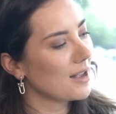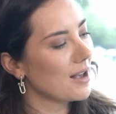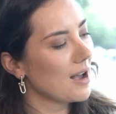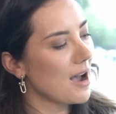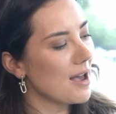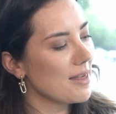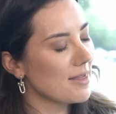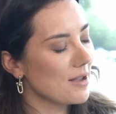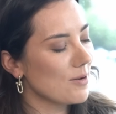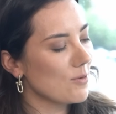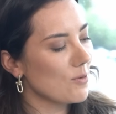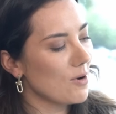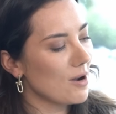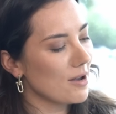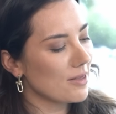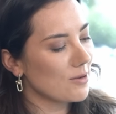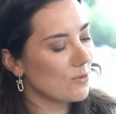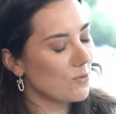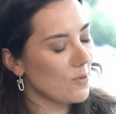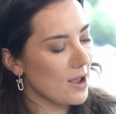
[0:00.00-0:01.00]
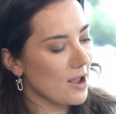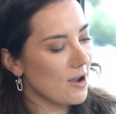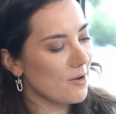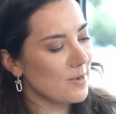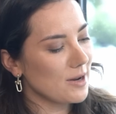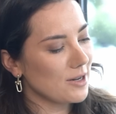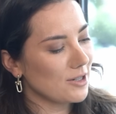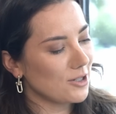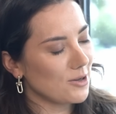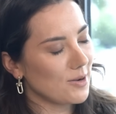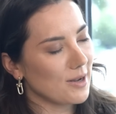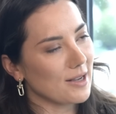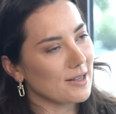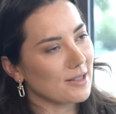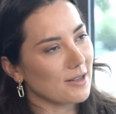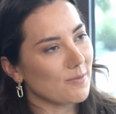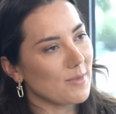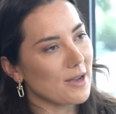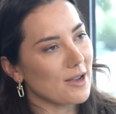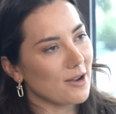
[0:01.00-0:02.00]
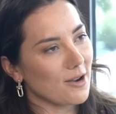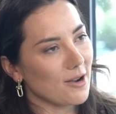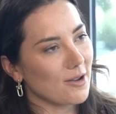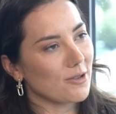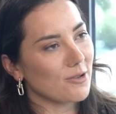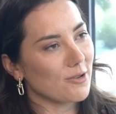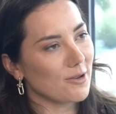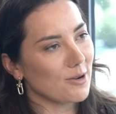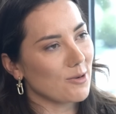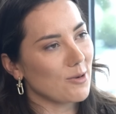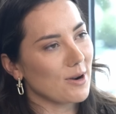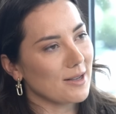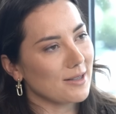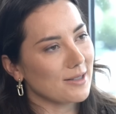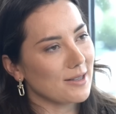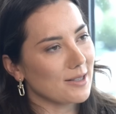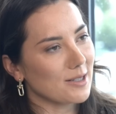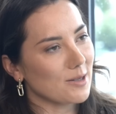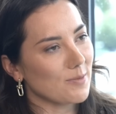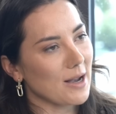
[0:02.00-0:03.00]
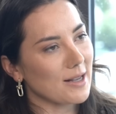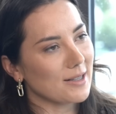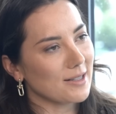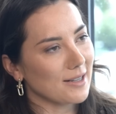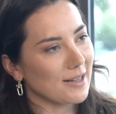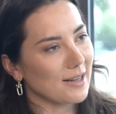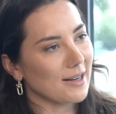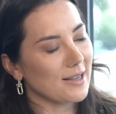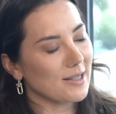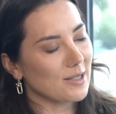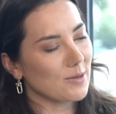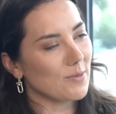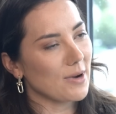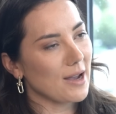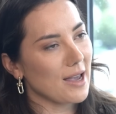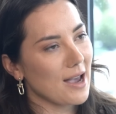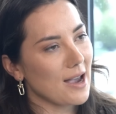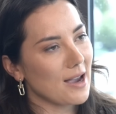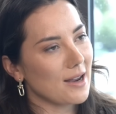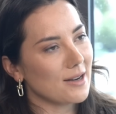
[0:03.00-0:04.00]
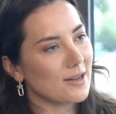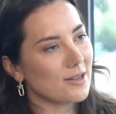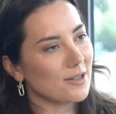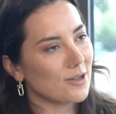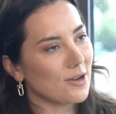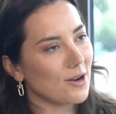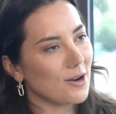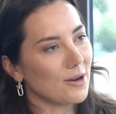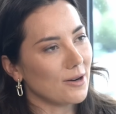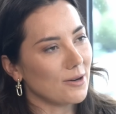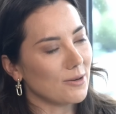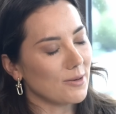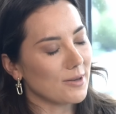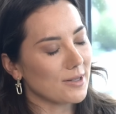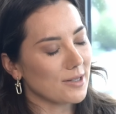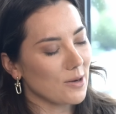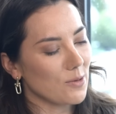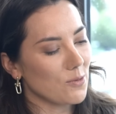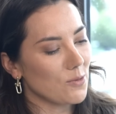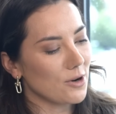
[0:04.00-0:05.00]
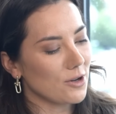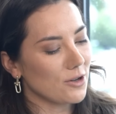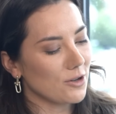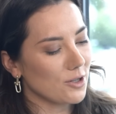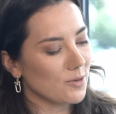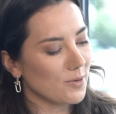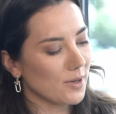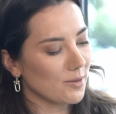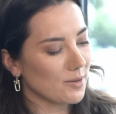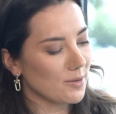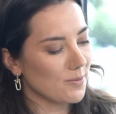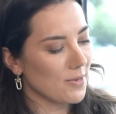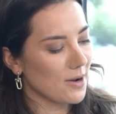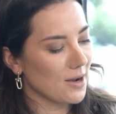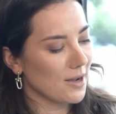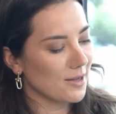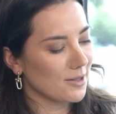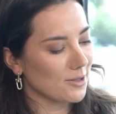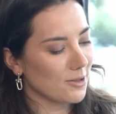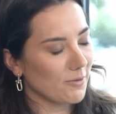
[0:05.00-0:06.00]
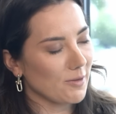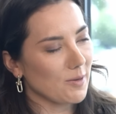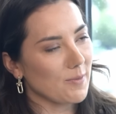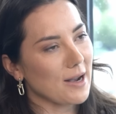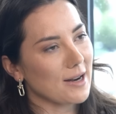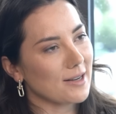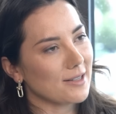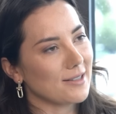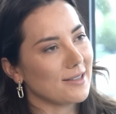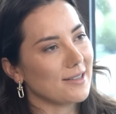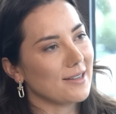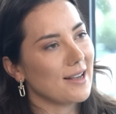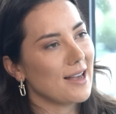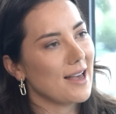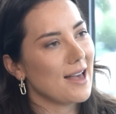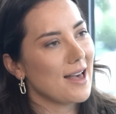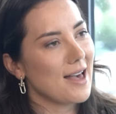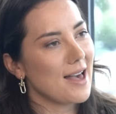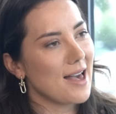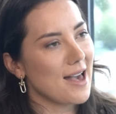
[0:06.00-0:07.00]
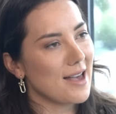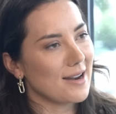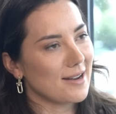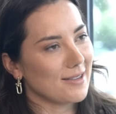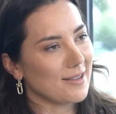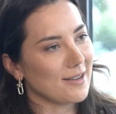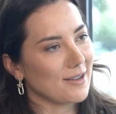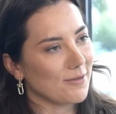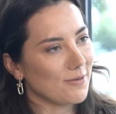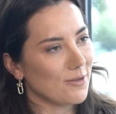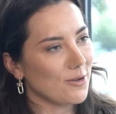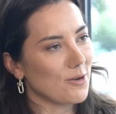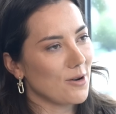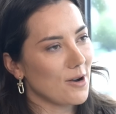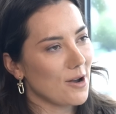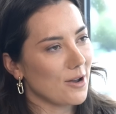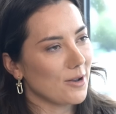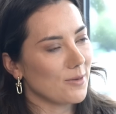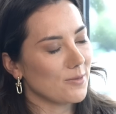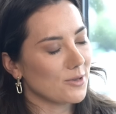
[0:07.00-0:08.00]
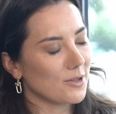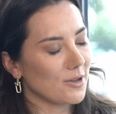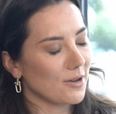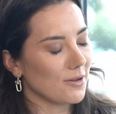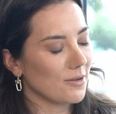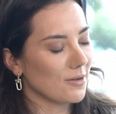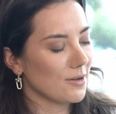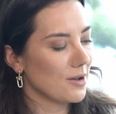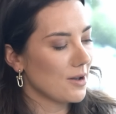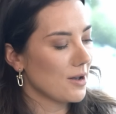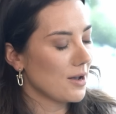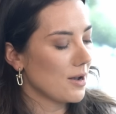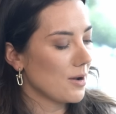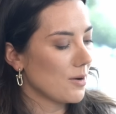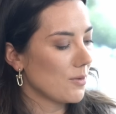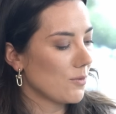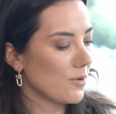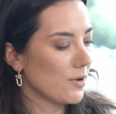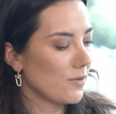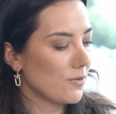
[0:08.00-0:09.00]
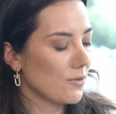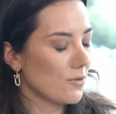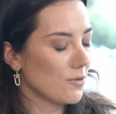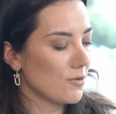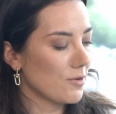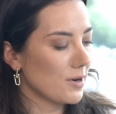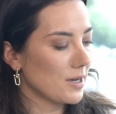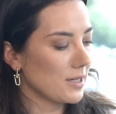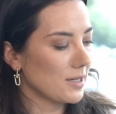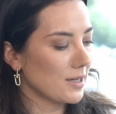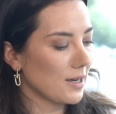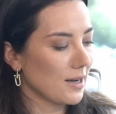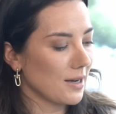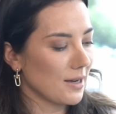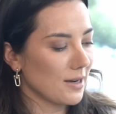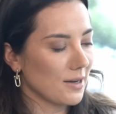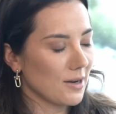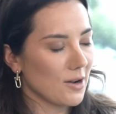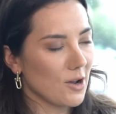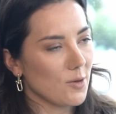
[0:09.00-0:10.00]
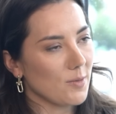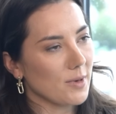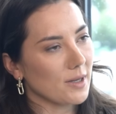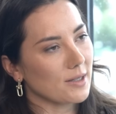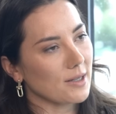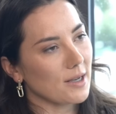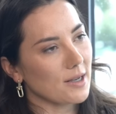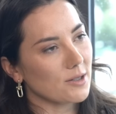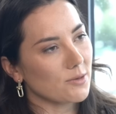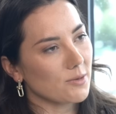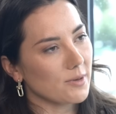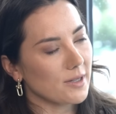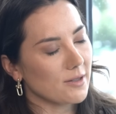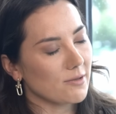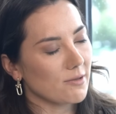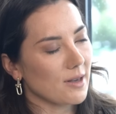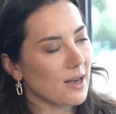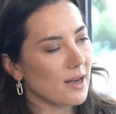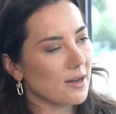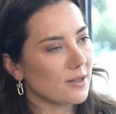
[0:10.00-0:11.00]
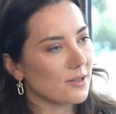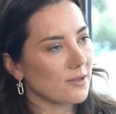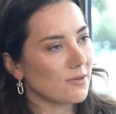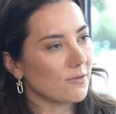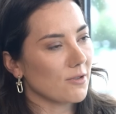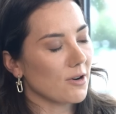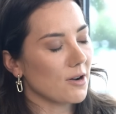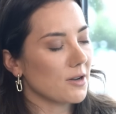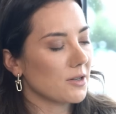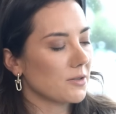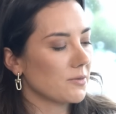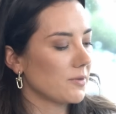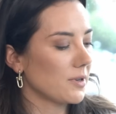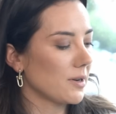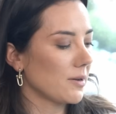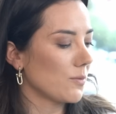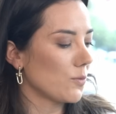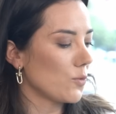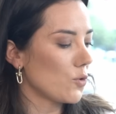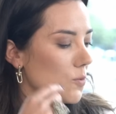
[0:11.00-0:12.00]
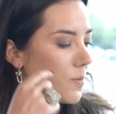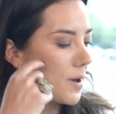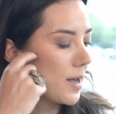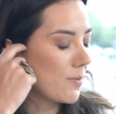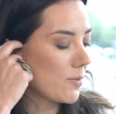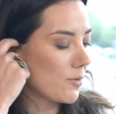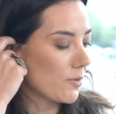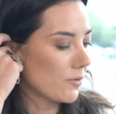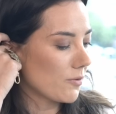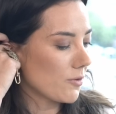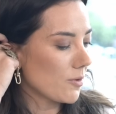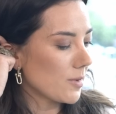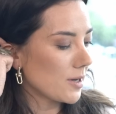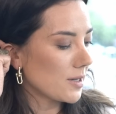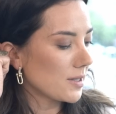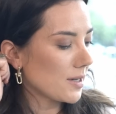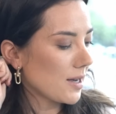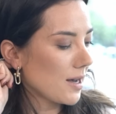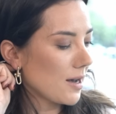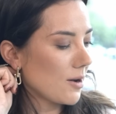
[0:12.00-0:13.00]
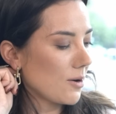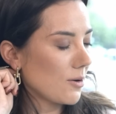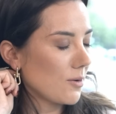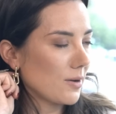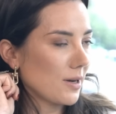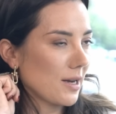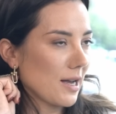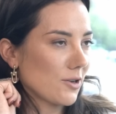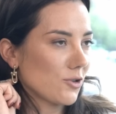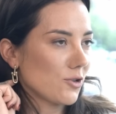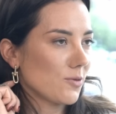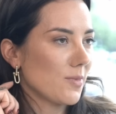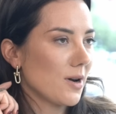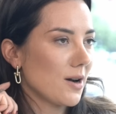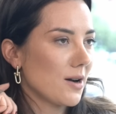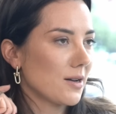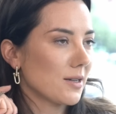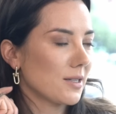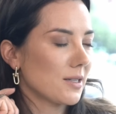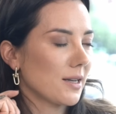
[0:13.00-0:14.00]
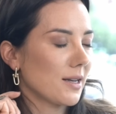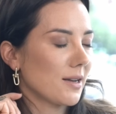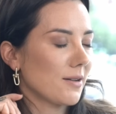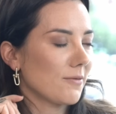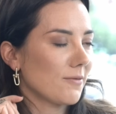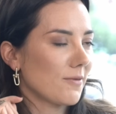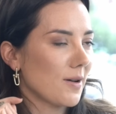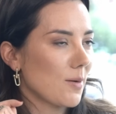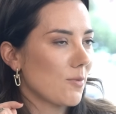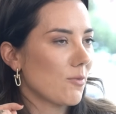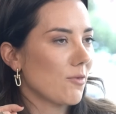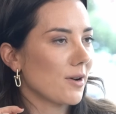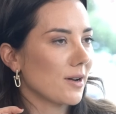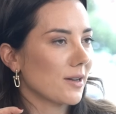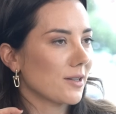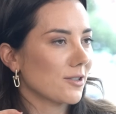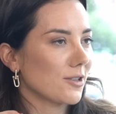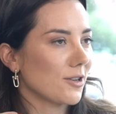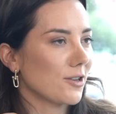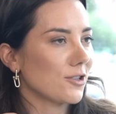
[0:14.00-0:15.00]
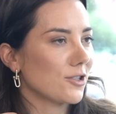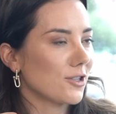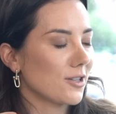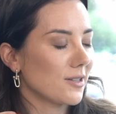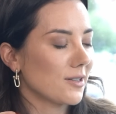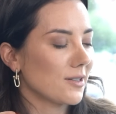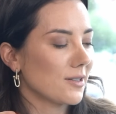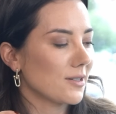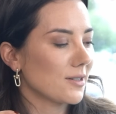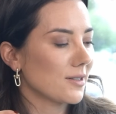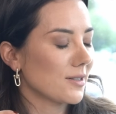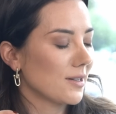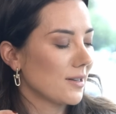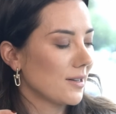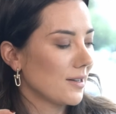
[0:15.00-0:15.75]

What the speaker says: I think the way I've been doing it is I've been going through it quite systematically. So my end goal is I want you to be able to buy a Sophie Paterson anything for your home. So we've already done home accessories with Addison Ross. We've done wallpaper with Fremantle and Andrew Martin, fabrics, cushions,